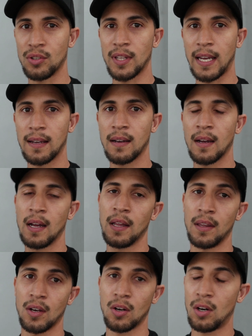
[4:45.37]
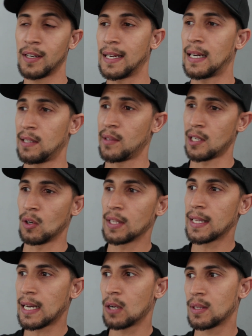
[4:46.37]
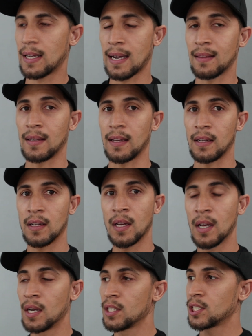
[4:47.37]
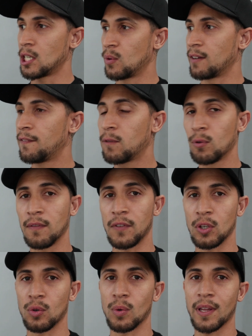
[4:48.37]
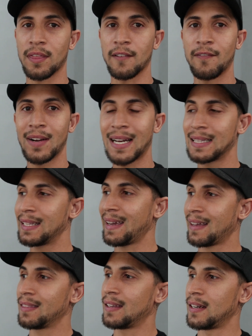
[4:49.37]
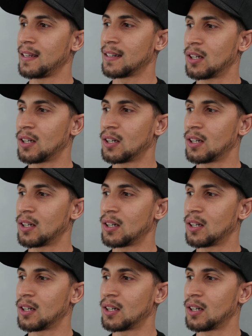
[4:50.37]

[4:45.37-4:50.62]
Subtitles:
to take the car down, roll it out, and then show a full view with the front and the rear